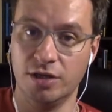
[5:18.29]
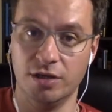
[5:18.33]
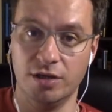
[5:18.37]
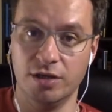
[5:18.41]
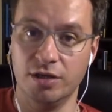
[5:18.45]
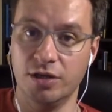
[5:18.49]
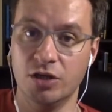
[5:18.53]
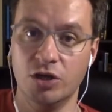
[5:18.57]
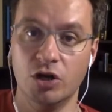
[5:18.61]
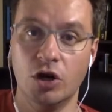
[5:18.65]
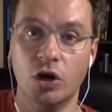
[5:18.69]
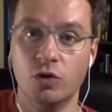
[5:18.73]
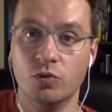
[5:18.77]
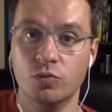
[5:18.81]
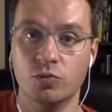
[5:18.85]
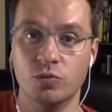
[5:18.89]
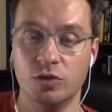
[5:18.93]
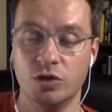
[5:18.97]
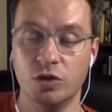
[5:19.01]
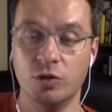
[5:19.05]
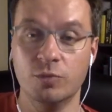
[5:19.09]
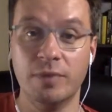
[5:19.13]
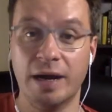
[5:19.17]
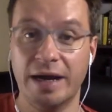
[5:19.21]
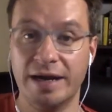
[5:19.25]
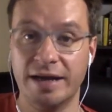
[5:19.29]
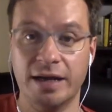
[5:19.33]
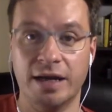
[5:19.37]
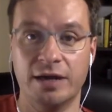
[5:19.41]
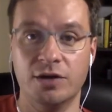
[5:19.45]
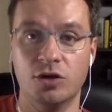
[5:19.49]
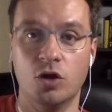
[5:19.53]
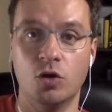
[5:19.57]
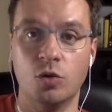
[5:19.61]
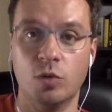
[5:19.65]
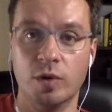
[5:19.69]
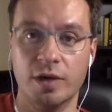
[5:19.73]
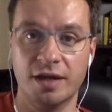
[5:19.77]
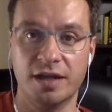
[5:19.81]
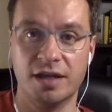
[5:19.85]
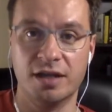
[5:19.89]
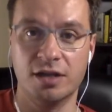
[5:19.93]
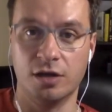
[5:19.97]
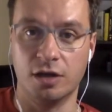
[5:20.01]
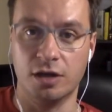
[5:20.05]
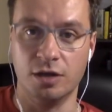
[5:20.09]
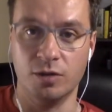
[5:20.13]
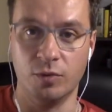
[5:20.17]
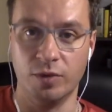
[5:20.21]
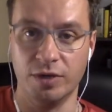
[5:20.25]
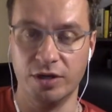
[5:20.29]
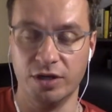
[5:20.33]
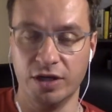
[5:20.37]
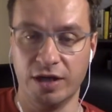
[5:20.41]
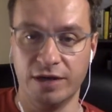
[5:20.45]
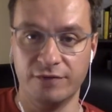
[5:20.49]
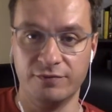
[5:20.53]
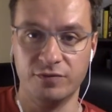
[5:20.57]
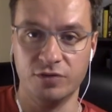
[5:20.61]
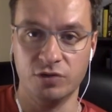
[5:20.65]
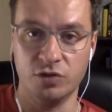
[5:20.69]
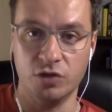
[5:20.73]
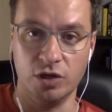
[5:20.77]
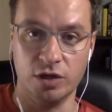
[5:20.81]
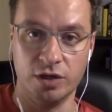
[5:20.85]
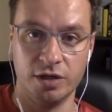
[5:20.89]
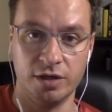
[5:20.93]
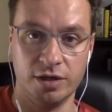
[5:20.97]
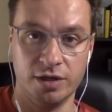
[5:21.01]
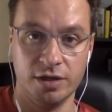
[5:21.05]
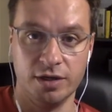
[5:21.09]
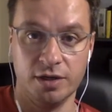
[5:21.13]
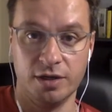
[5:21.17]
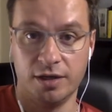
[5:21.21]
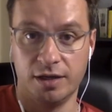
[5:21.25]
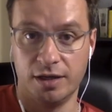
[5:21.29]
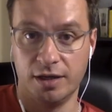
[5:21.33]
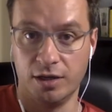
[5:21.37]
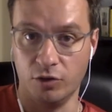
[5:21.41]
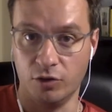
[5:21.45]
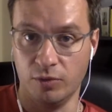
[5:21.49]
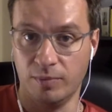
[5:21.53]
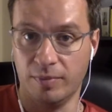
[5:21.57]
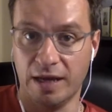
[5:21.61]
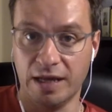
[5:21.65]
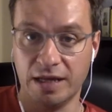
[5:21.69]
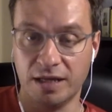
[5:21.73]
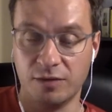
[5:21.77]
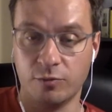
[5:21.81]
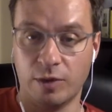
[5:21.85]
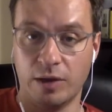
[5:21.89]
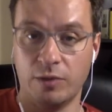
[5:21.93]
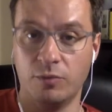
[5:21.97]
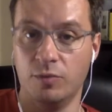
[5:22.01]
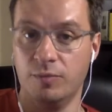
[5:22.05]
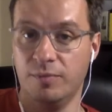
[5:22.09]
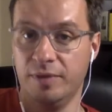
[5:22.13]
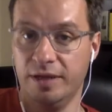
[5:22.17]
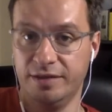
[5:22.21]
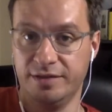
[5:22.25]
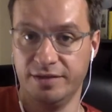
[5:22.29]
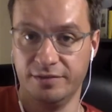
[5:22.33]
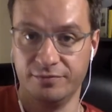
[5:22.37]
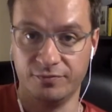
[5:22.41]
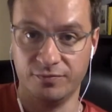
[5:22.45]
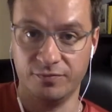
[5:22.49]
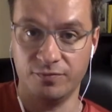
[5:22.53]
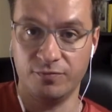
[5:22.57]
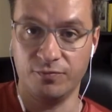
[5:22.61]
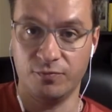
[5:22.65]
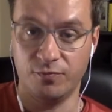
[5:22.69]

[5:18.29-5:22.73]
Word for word: you know, you might not know where to start when you have to look. So the best way would be to